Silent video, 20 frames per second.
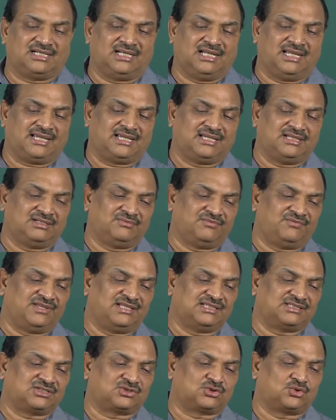like
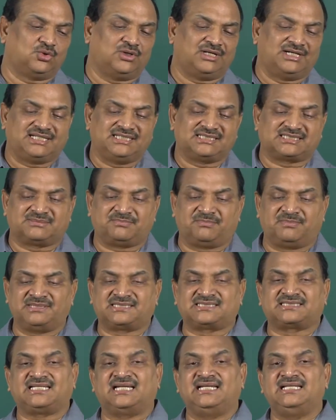whether the student is
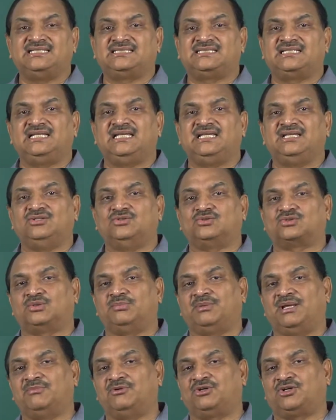precisely, you should
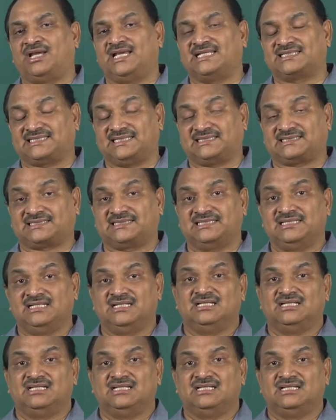be able to assess.